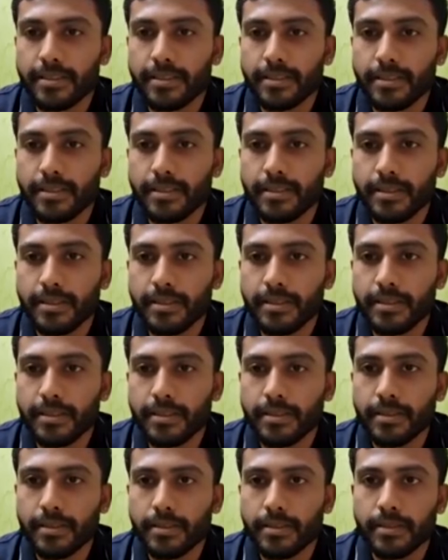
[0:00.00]

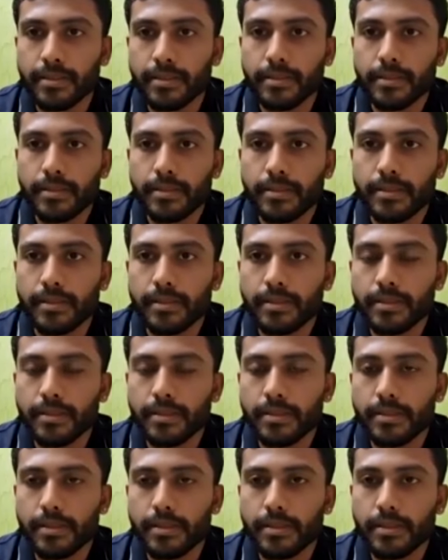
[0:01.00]

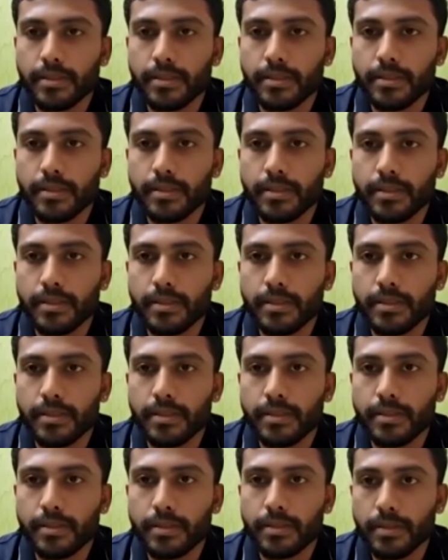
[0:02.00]

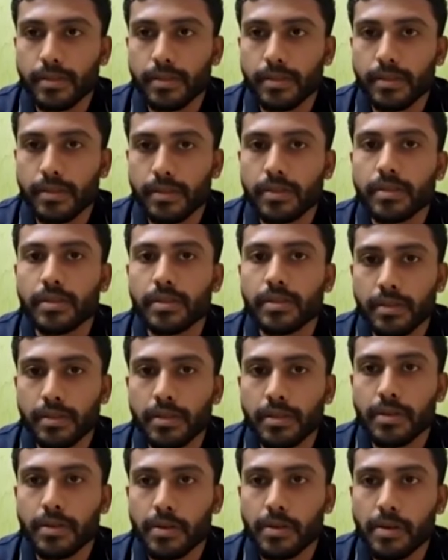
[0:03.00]

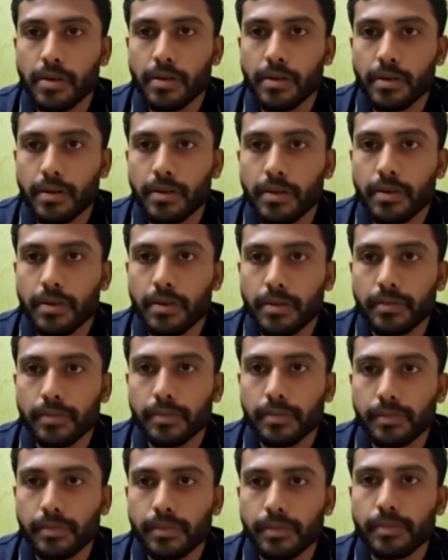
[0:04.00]

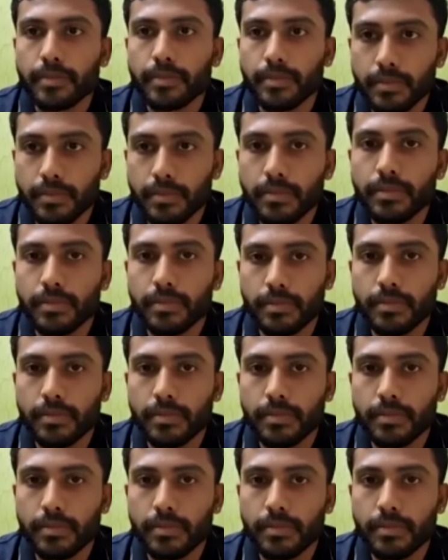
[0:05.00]
No words are spoken by the person on screen.